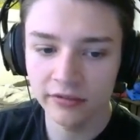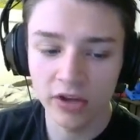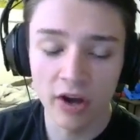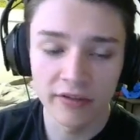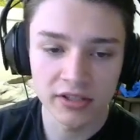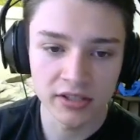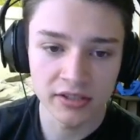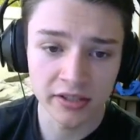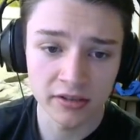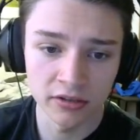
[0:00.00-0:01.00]
Obviously,
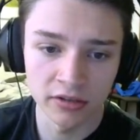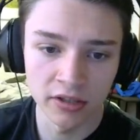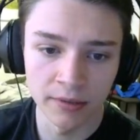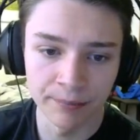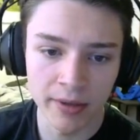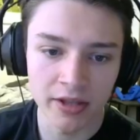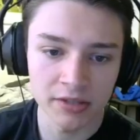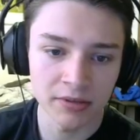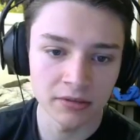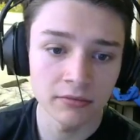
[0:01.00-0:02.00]
Mela's
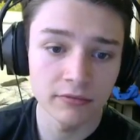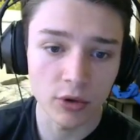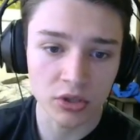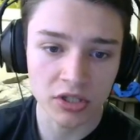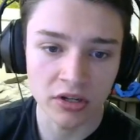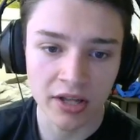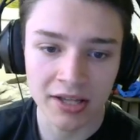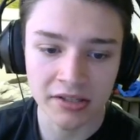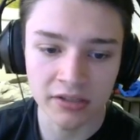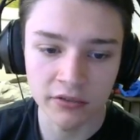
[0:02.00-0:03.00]
been focusing on
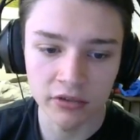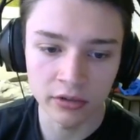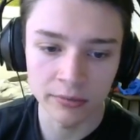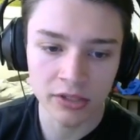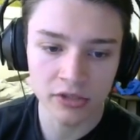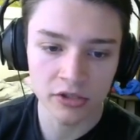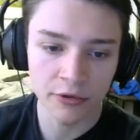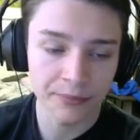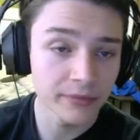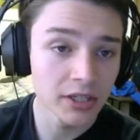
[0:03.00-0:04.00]
casting for a little bit,
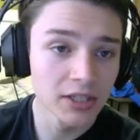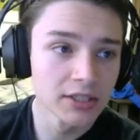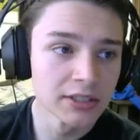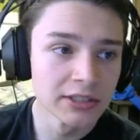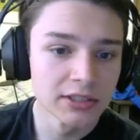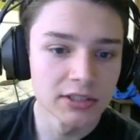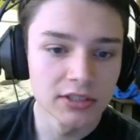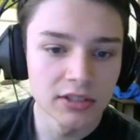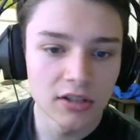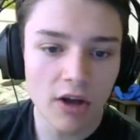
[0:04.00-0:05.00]
so
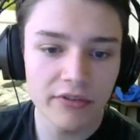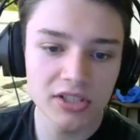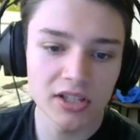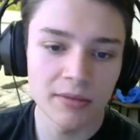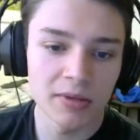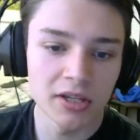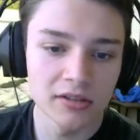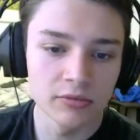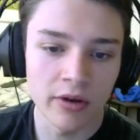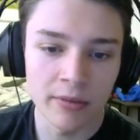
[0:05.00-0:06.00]
obviously, I mean,
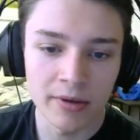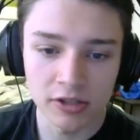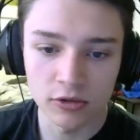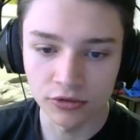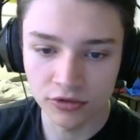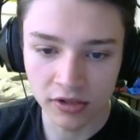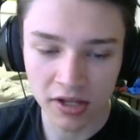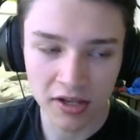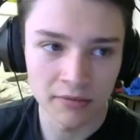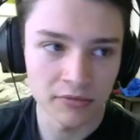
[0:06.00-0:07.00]
he's one of the best soldiers in the
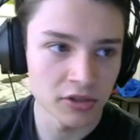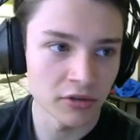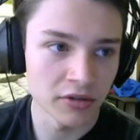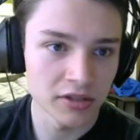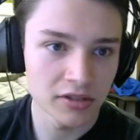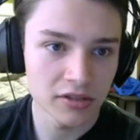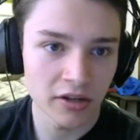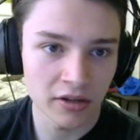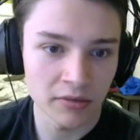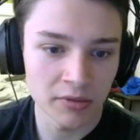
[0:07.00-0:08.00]
game, so he's
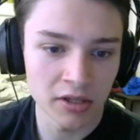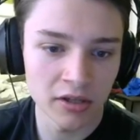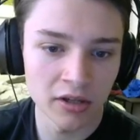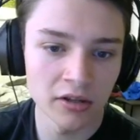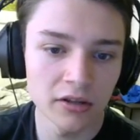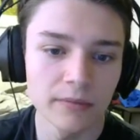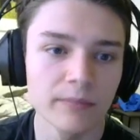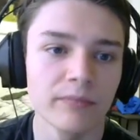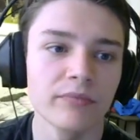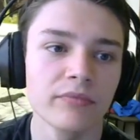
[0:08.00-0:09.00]
not going to be a
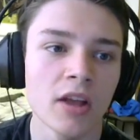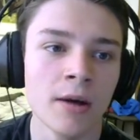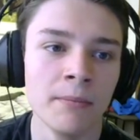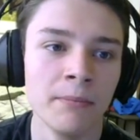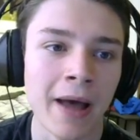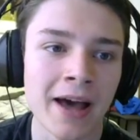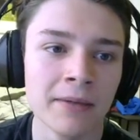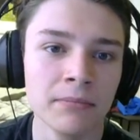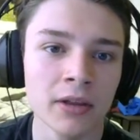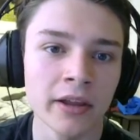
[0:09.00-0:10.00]

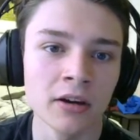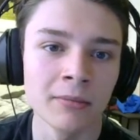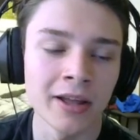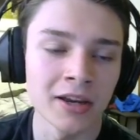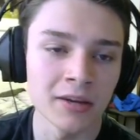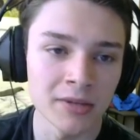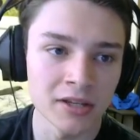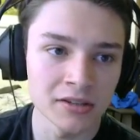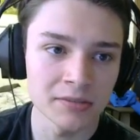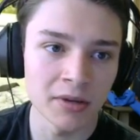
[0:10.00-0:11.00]
bad player by any
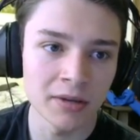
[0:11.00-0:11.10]
means, but